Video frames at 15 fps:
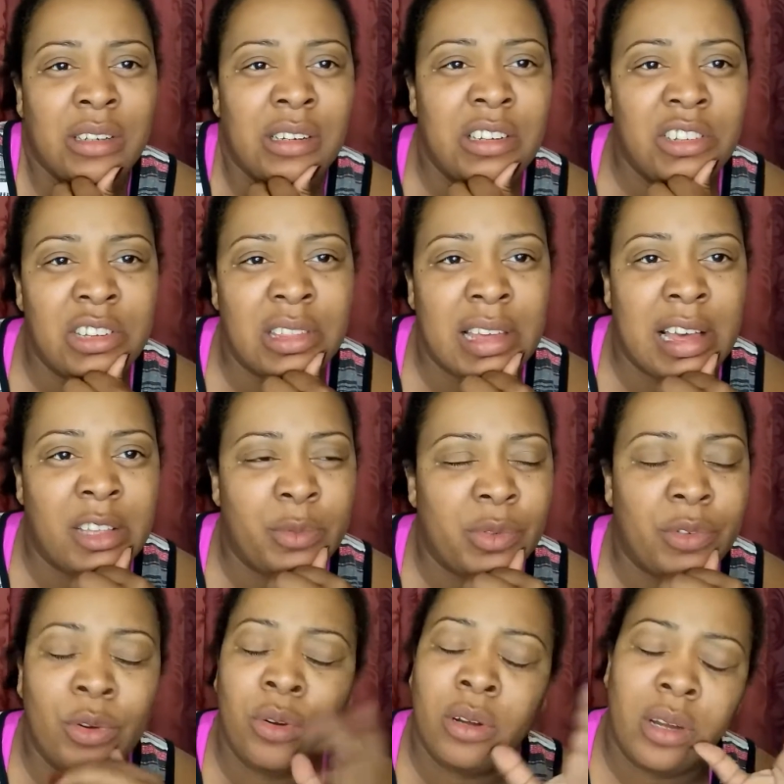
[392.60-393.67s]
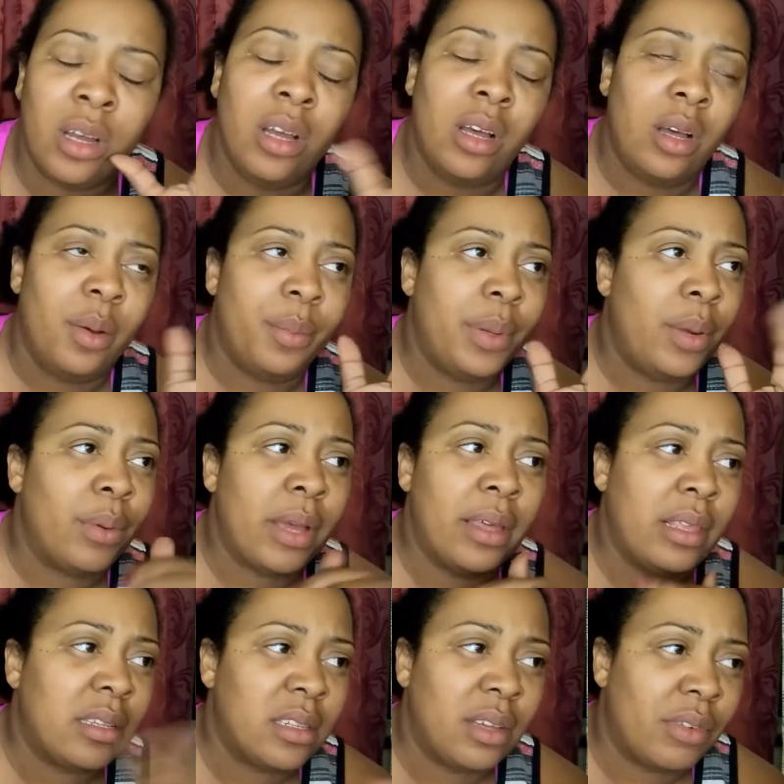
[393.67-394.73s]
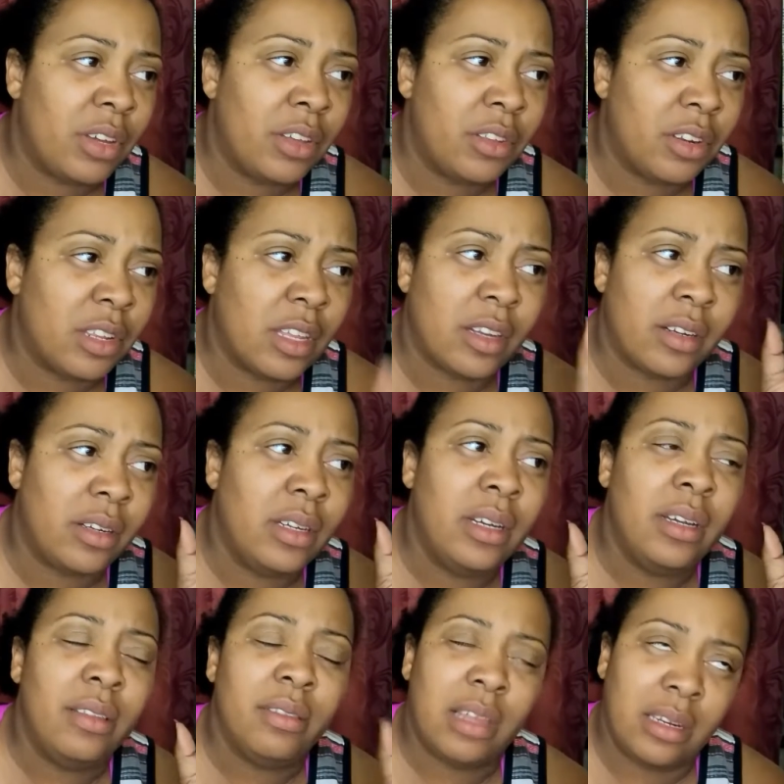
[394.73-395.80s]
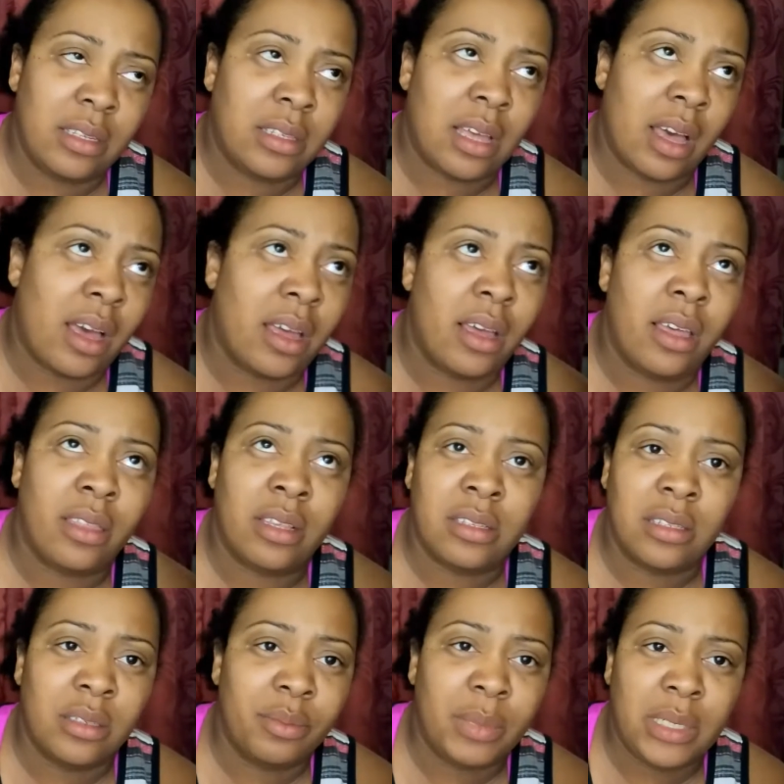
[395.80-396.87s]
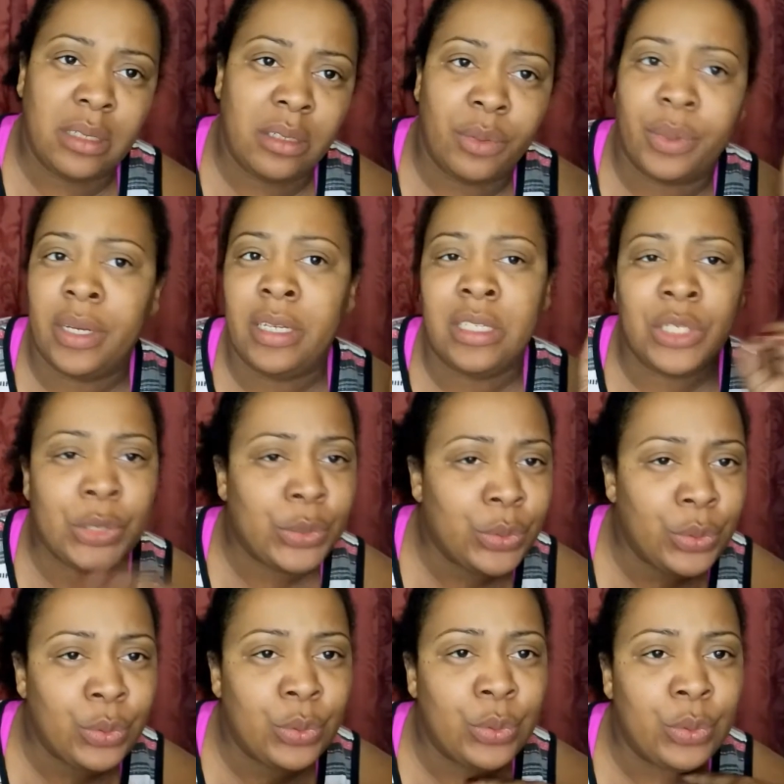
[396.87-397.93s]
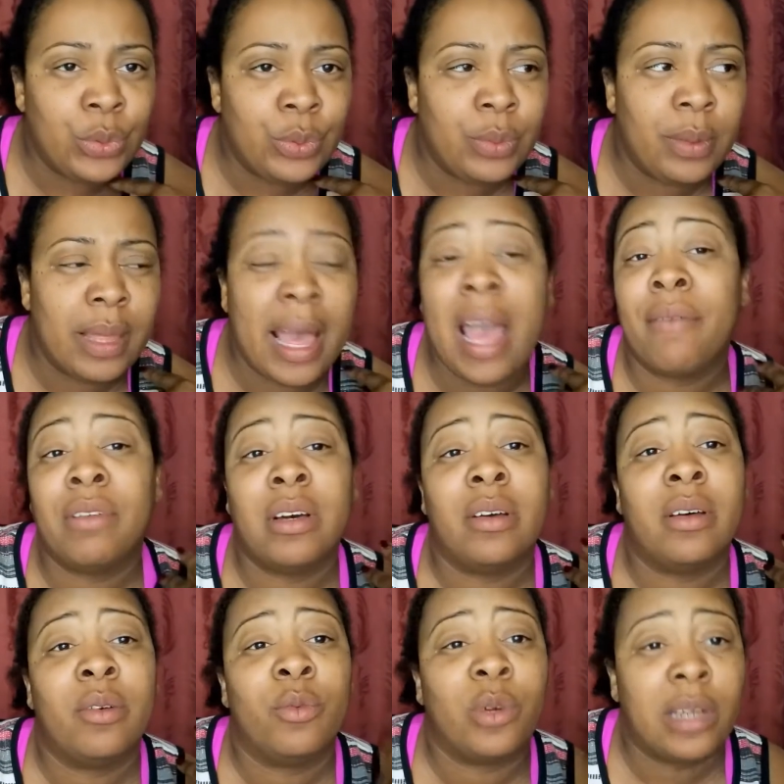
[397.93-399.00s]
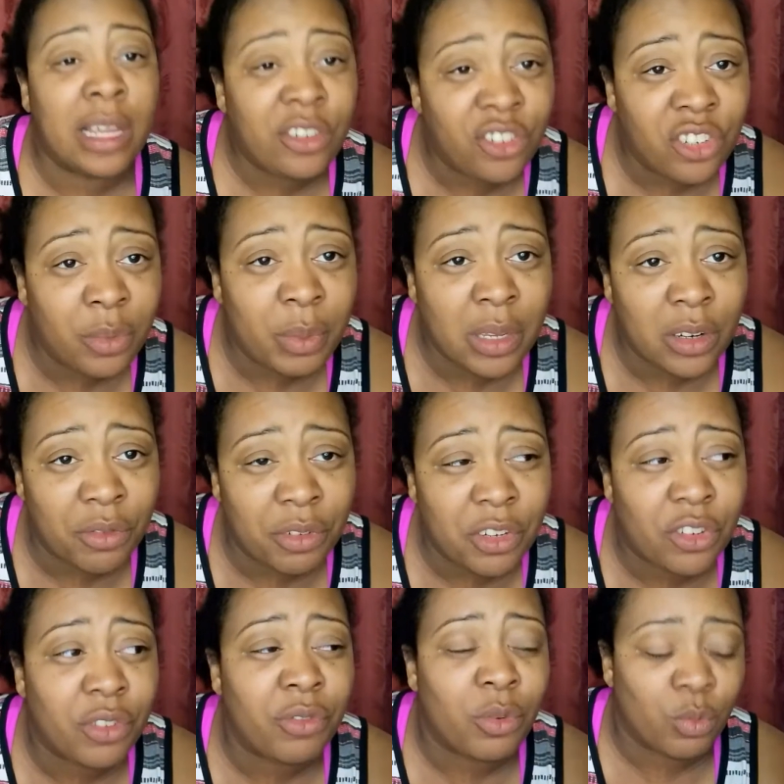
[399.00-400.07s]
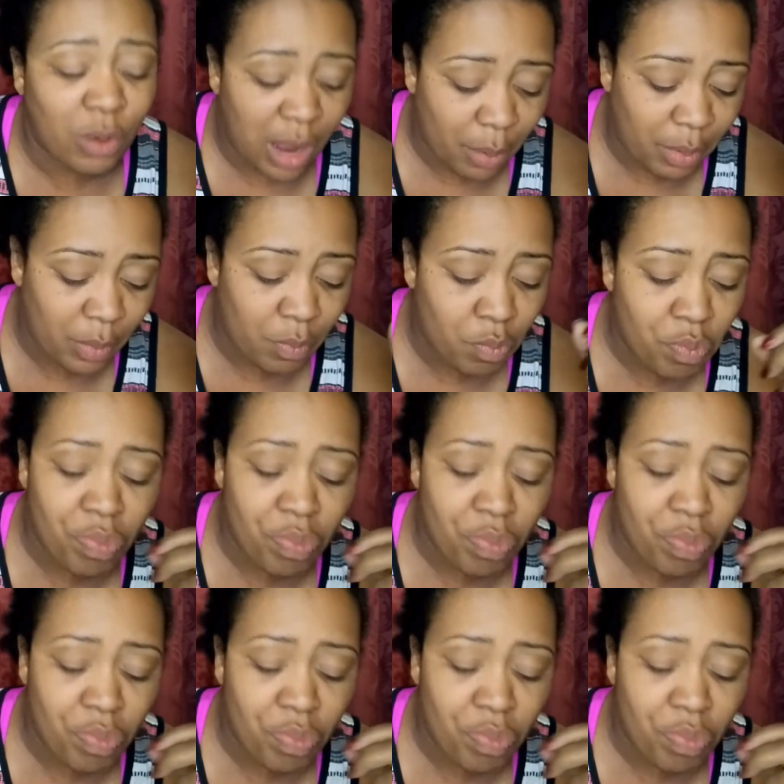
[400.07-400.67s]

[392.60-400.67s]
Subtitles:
at each other's house before. But okay, that's neither here nor there. They decide at this little meet and greet to have a relationship intervention for Robin.